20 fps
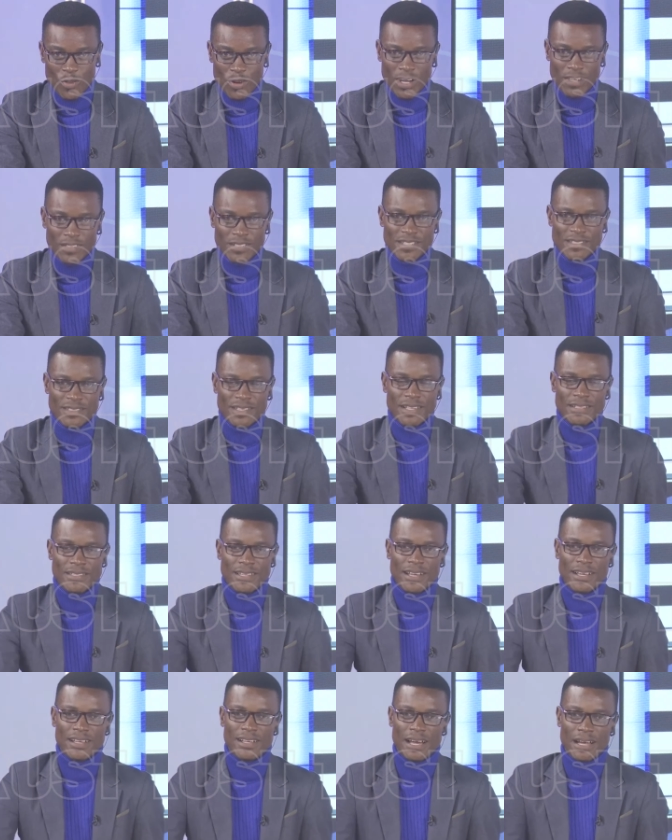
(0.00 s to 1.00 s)
Well, the
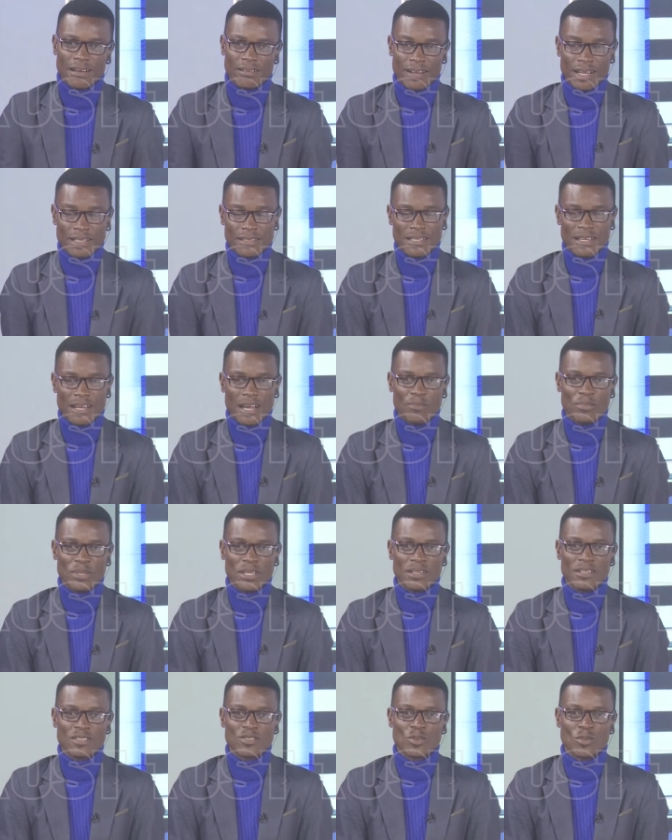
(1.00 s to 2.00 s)
states are right now
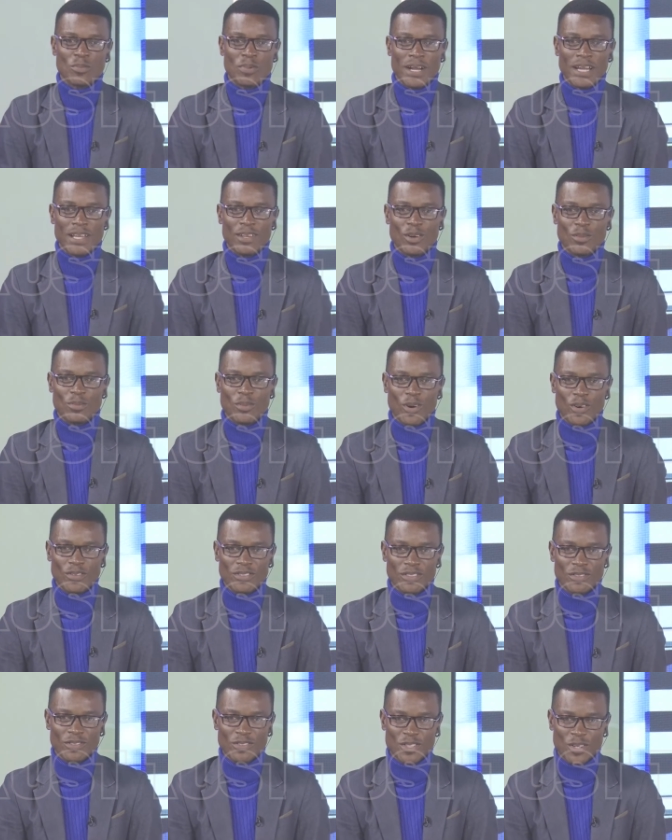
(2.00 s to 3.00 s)
beginning to pile up all
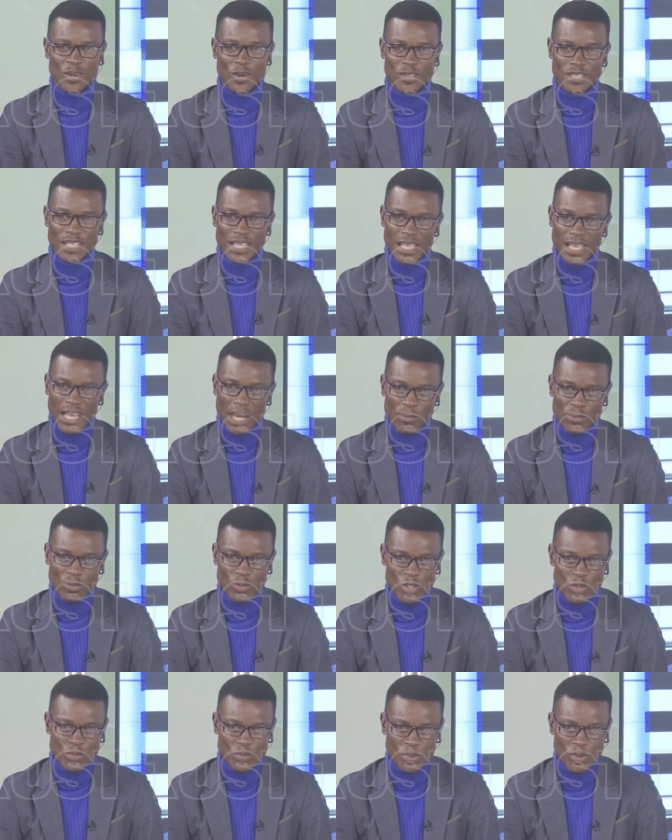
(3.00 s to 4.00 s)
the results, and we
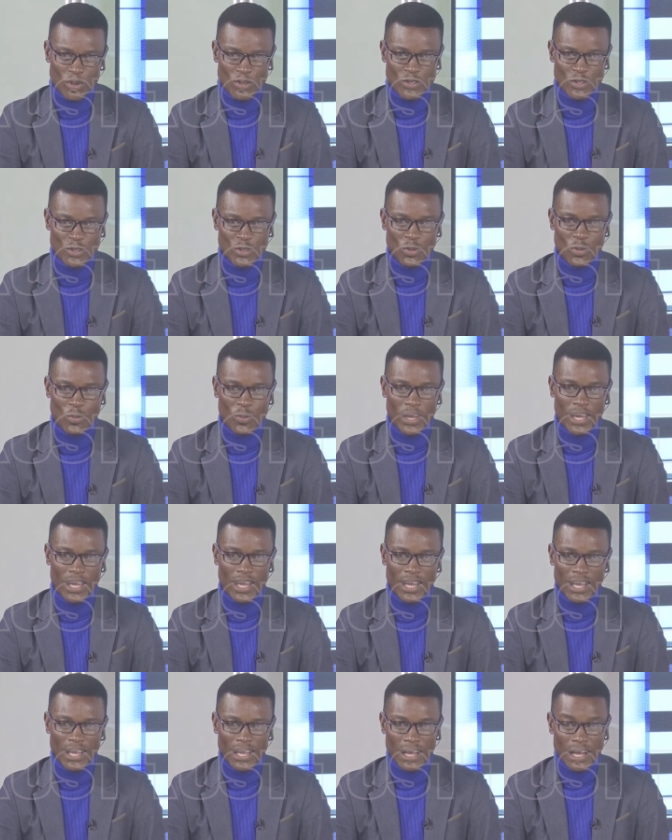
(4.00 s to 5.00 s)
just brought to you
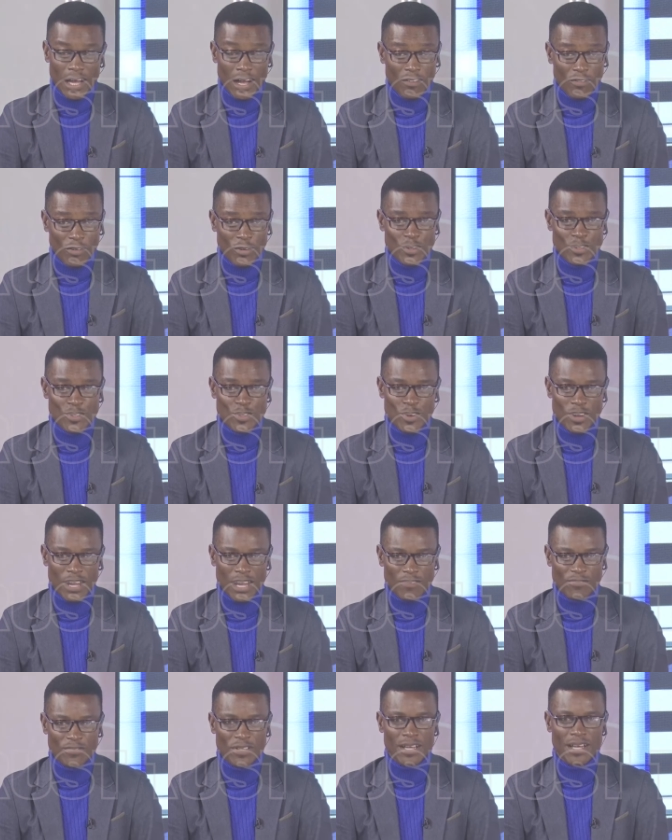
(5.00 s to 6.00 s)
there for you to
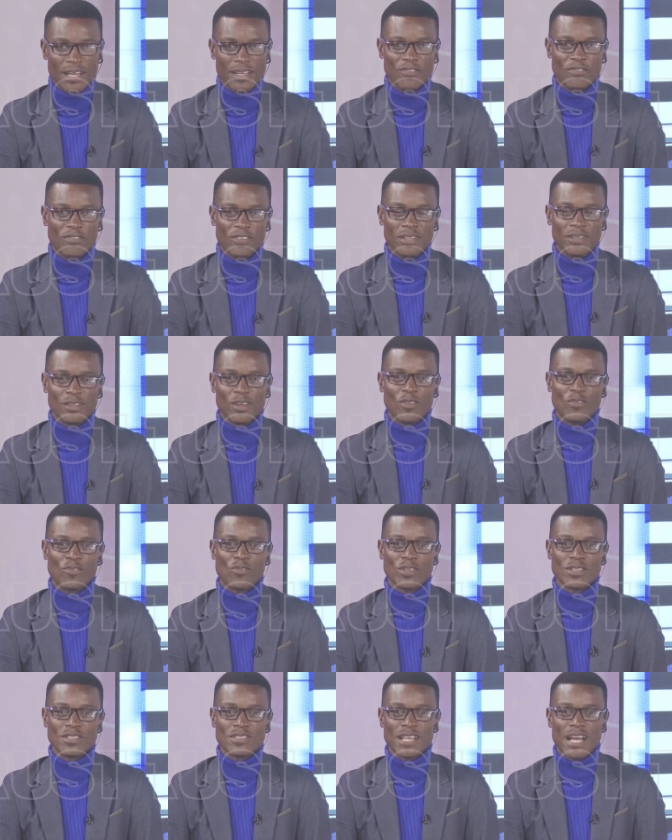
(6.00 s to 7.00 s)
have a feel of
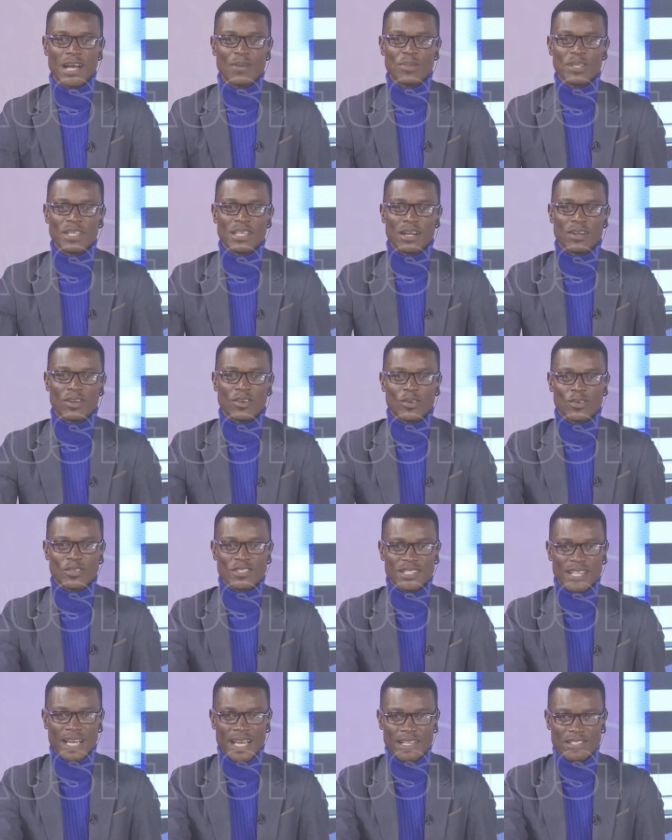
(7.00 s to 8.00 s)
what is happening
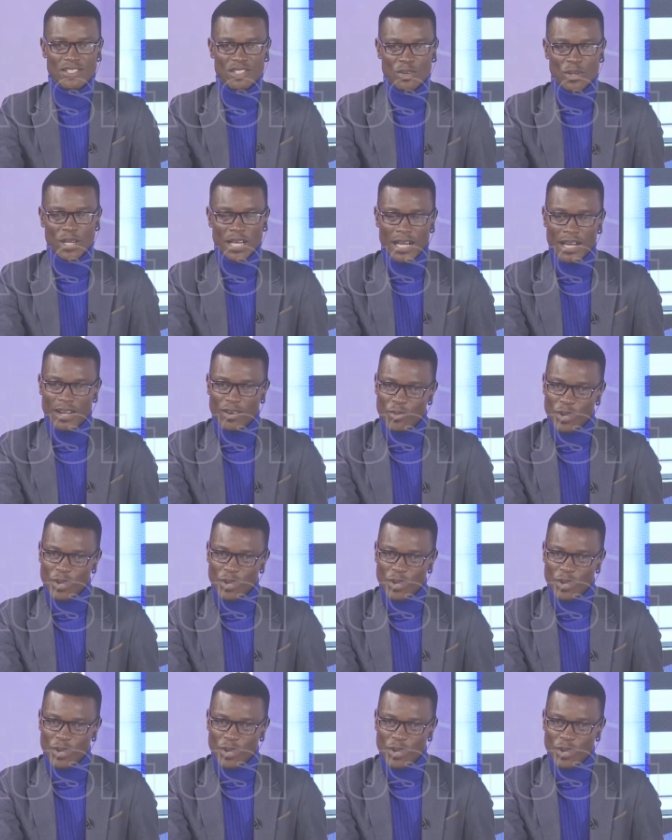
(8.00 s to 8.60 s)
across Nigeria.